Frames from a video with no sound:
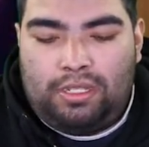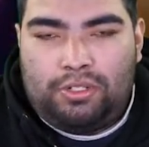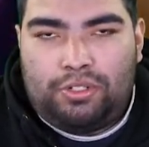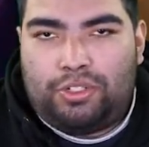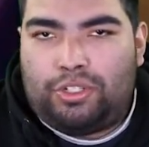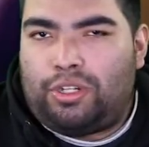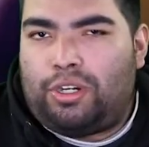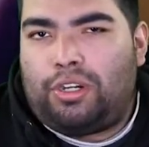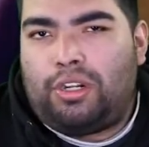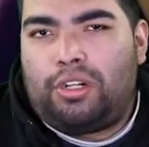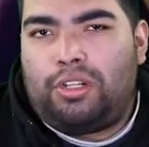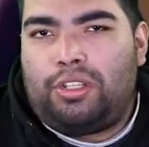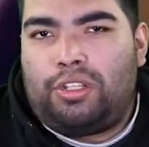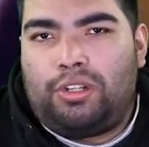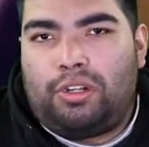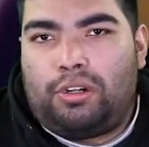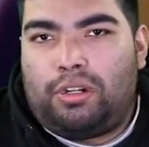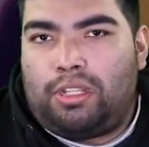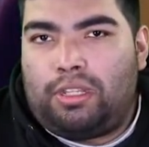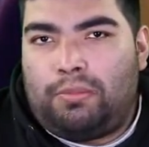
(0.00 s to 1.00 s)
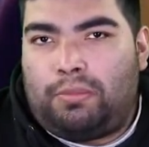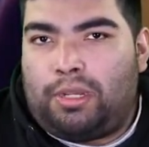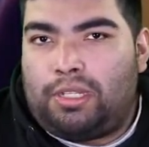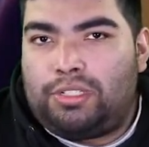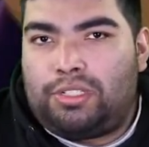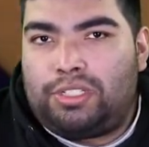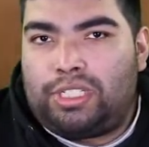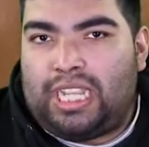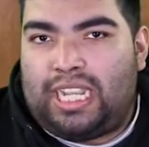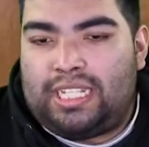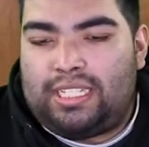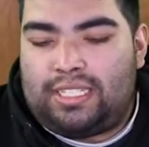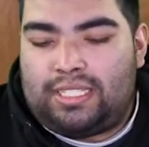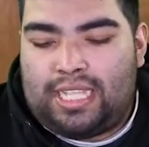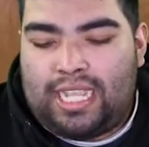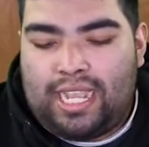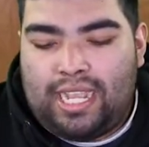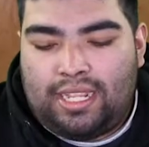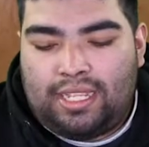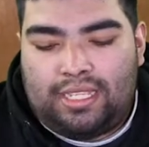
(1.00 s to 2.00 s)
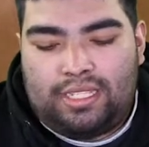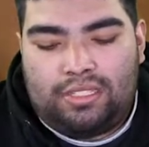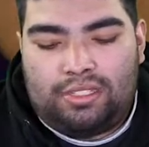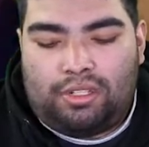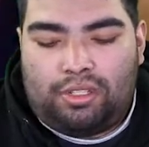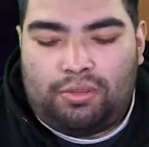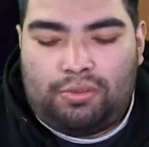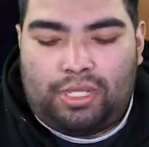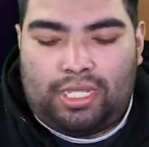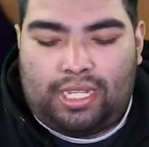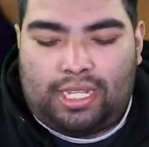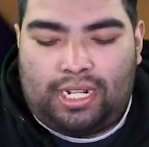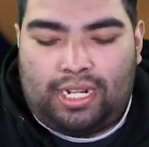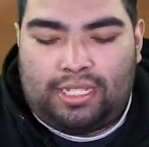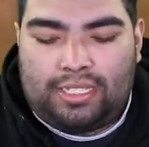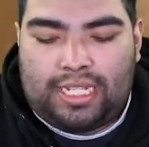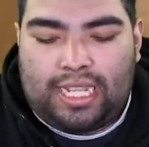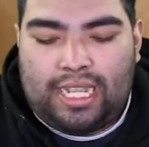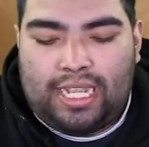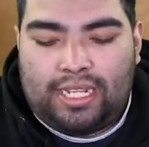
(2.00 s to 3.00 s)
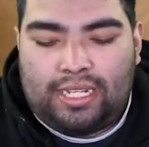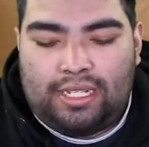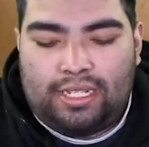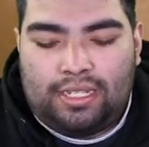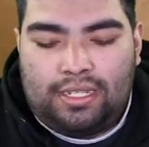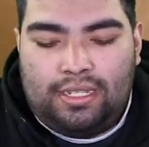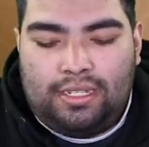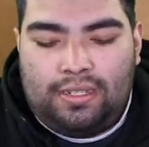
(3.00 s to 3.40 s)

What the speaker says: Sure, your other monsters can't attack. He's the only one that can attack.